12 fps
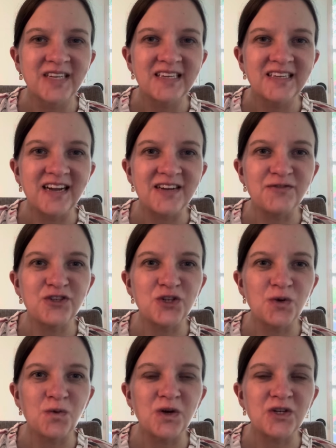kind of
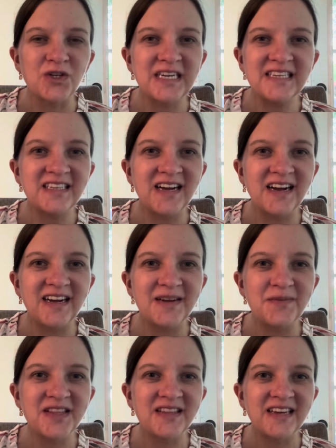show what a great
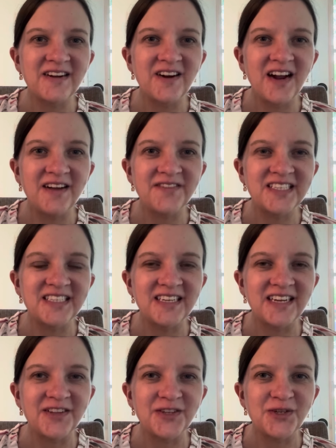time they are having
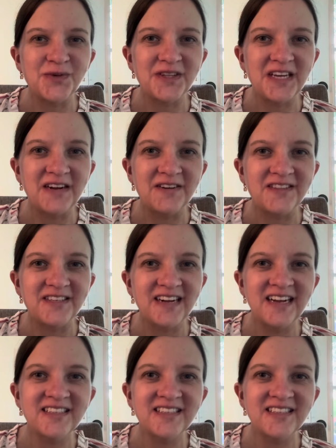together without their